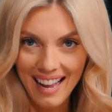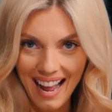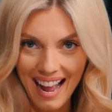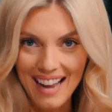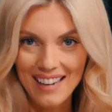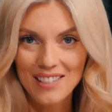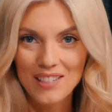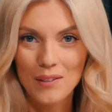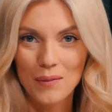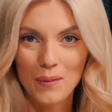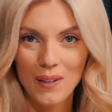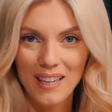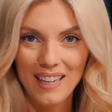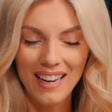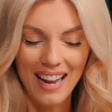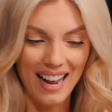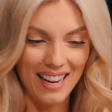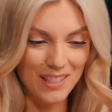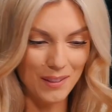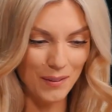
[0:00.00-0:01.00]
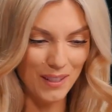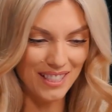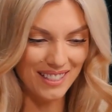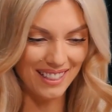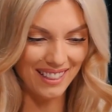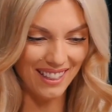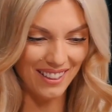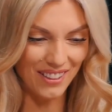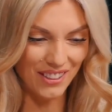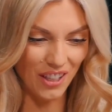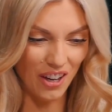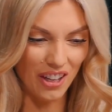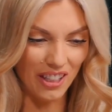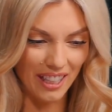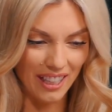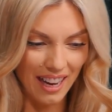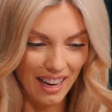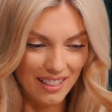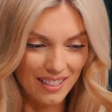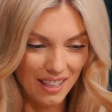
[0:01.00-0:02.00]
as we as we sit here
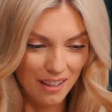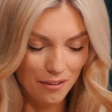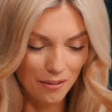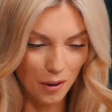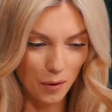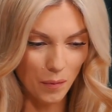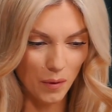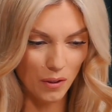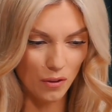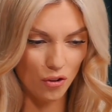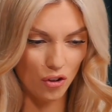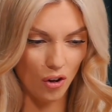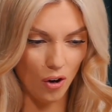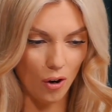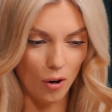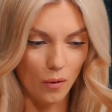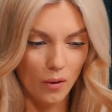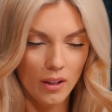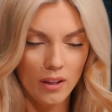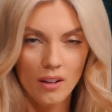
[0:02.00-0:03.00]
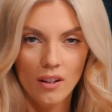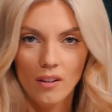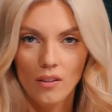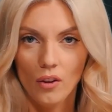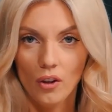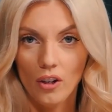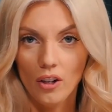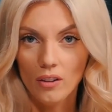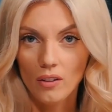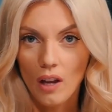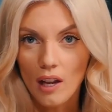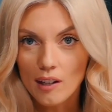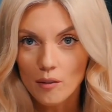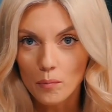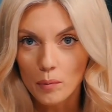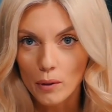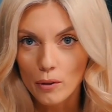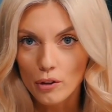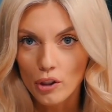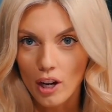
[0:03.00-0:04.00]
talking, as I film this show, there are a lot of
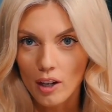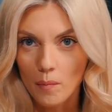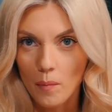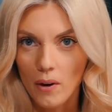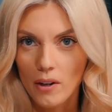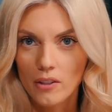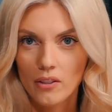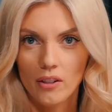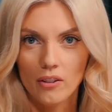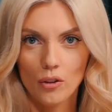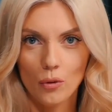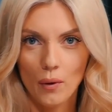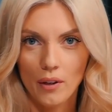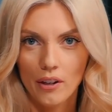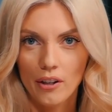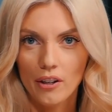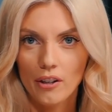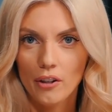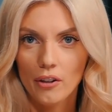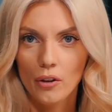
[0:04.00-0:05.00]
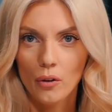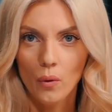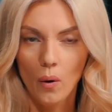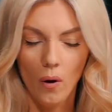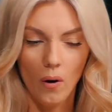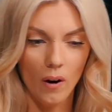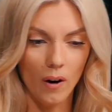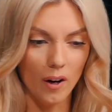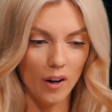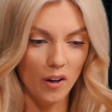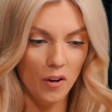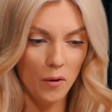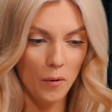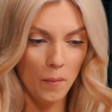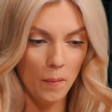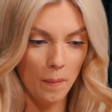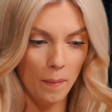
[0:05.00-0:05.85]
blue check marks on Twitter who are